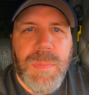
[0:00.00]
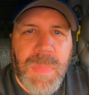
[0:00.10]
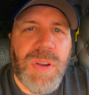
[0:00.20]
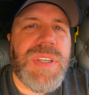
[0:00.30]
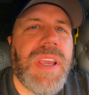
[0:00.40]

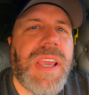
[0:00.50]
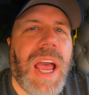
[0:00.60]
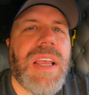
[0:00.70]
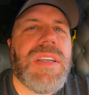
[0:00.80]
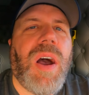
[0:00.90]
Most of you
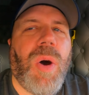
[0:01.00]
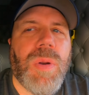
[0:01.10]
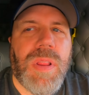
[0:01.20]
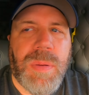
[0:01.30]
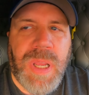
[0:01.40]
guys are
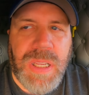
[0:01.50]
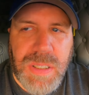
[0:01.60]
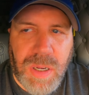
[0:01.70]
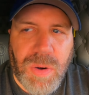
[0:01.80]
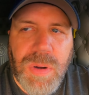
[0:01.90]
older than me,
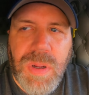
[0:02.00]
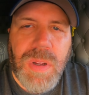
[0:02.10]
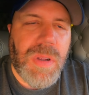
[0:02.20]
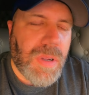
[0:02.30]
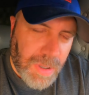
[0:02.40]
so
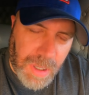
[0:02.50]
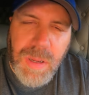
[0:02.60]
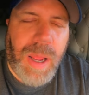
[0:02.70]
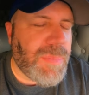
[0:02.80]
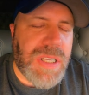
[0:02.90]

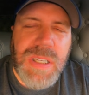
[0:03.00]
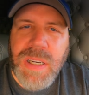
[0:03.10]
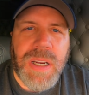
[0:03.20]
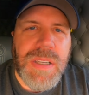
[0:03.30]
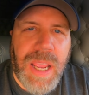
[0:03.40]
I'm just
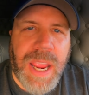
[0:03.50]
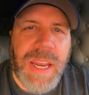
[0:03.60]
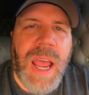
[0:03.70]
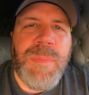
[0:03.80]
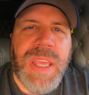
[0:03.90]
sitting there
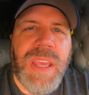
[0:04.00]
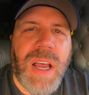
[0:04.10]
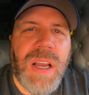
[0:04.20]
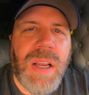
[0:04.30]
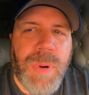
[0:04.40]
saying I'm a
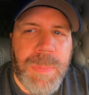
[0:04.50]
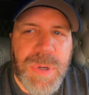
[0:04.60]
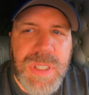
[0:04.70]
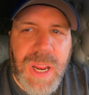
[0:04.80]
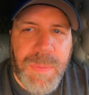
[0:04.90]
young
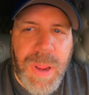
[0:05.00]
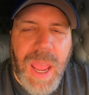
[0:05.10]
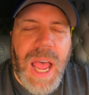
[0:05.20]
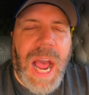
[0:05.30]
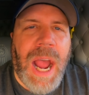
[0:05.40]
whippersnapper.
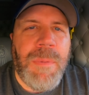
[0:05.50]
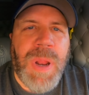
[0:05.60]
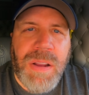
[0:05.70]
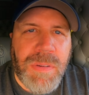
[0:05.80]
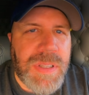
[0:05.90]
I'm
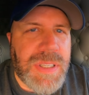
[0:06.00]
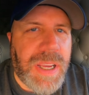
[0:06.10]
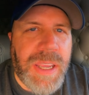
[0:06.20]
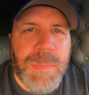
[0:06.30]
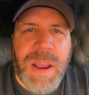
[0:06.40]
not going to
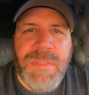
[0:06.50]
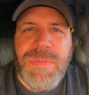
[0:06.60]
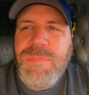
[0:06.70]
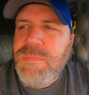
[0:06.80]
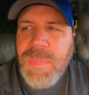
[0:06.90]
tell you my
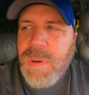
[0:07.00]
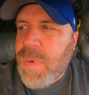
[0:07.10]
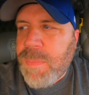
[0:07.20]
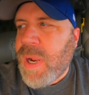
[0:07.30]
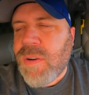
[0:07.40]

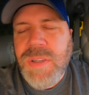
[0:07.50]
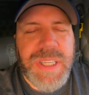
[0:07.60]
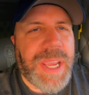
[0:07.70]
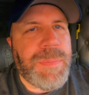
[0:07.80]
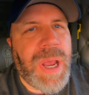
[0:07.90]

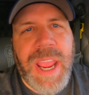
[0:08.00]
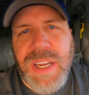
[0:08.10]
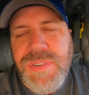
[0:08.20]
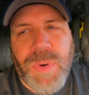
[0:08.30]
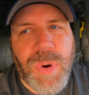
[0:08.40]

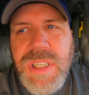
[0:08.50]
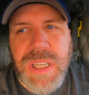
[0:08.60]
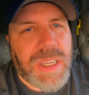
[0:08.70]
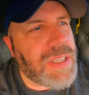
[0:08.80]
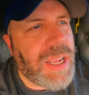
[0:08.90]
age,
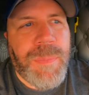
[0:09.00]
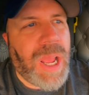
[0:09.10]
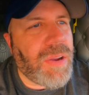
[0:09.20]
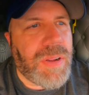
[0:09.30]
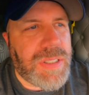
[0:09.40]
46. I'm
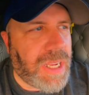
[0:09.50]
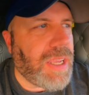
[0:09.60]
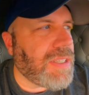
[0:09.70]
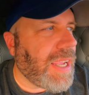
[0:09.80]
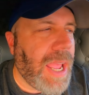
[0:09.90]
not going to tell
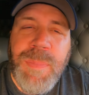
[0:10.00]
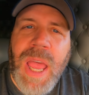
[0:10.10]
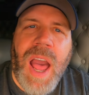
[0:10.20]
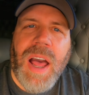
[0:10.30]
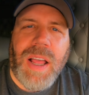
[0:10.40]
you. See, I'm
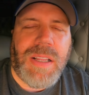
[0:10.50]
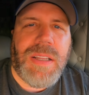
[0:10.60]
young.